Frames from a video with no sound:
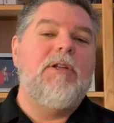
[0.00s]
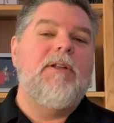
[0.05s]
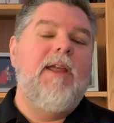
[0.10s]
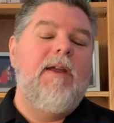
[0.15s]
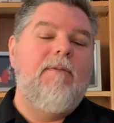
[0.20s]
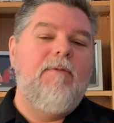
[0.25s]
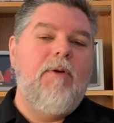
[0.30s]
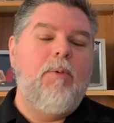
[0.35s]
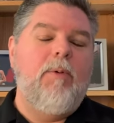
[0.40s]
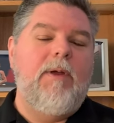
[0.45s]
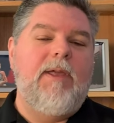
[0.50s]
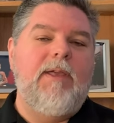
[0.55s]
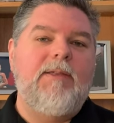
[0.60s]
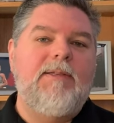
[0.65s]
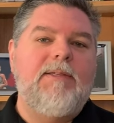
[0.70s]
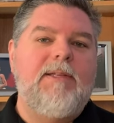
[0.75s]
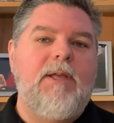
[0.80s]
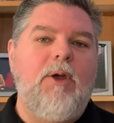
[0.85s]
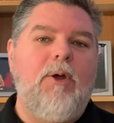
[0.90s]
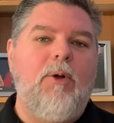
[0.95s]
and every
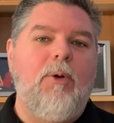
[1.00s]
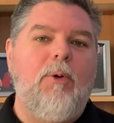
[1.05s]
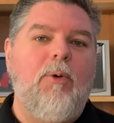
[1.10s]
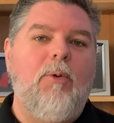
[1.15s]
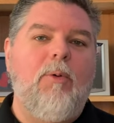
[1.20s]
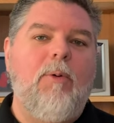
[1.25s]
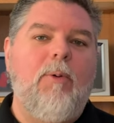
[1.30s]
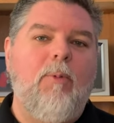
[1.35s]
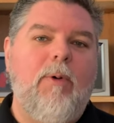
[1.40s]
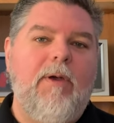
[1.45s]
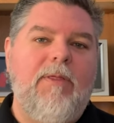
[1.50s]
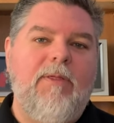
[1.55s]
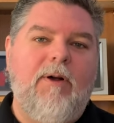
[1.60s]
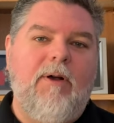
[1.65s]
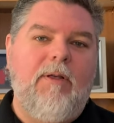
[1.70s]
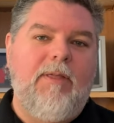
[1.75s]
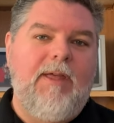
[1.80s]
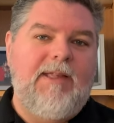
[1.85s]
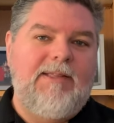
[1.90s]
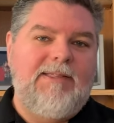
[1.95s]
week. So with
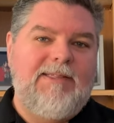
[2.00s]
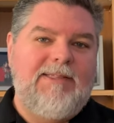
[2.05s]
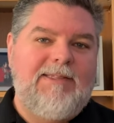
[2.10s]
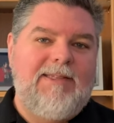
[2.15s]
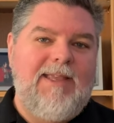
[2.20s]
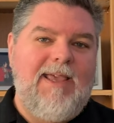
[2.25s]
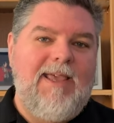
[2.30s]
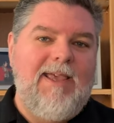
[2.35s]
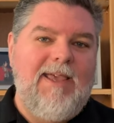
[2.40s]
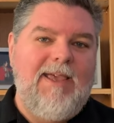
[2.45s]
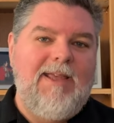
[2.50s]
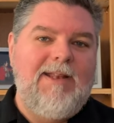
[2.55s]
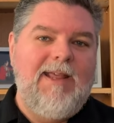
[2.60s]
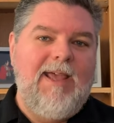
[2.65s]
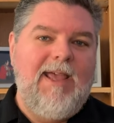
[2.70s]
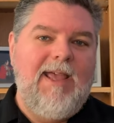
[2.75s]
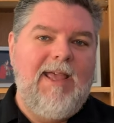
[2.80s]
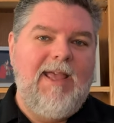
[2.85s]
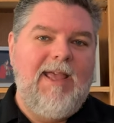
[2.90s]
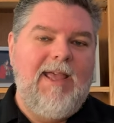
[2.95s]
all that
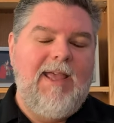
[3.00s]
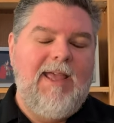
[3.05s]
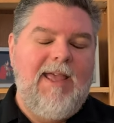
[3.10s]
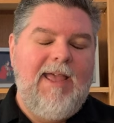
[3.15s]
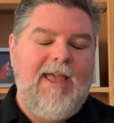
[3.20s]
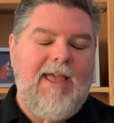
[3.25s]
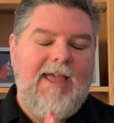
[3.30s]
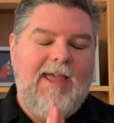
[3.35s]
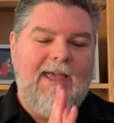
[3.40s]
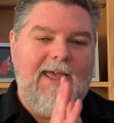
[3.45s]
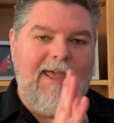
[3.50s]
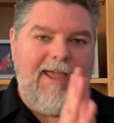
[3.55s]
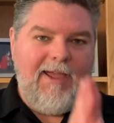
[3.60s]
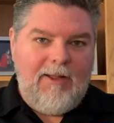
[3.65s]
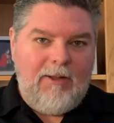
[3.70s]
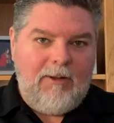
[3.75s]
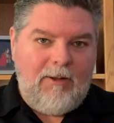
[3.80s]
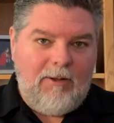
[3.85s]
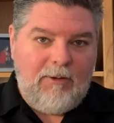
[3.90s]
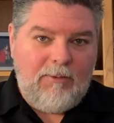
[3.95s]
said,
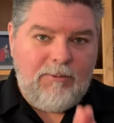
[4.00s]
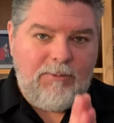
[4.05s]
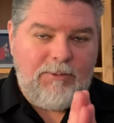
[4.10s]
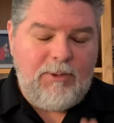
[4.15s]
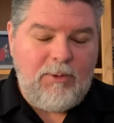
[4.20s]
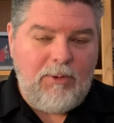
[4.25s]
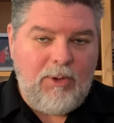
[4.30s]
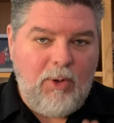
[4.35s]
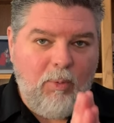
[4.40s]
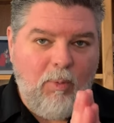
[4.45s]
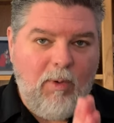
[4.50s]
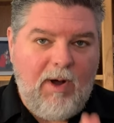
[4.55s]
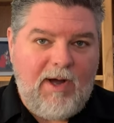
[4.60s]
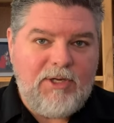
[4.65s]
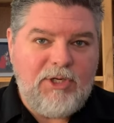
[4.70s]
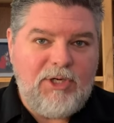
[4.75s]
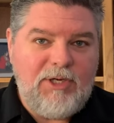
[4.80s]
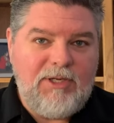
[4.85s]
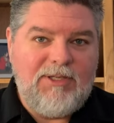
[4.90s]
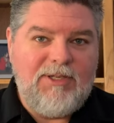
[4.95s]
hell to the
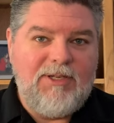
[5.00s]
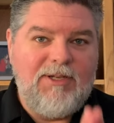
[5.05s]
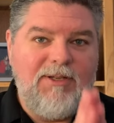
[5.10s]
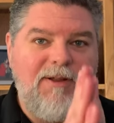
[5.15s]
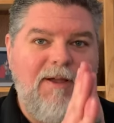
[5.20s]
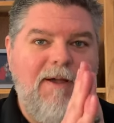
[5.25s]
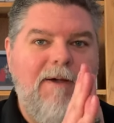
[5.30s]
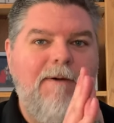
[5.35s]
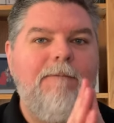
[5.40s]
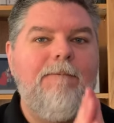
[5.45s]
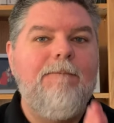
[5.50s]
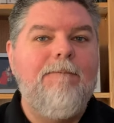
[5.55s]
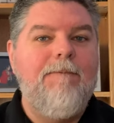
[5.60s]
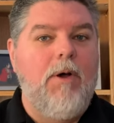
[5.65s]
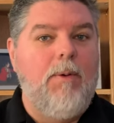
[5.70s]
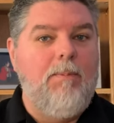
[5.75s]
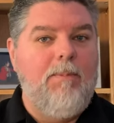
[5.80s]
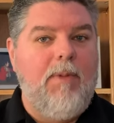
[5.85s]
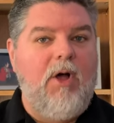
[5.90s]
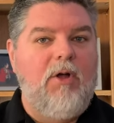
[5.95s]
Washington
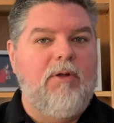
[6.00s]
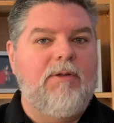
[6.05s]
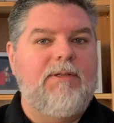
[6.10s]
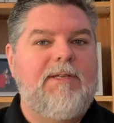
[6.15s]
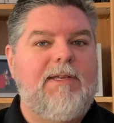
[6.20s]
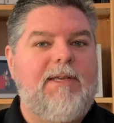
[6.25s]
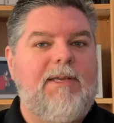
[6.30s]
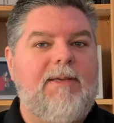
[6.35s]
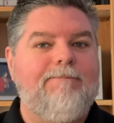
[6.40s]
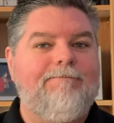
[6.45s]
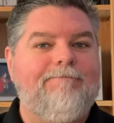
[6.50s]
football team.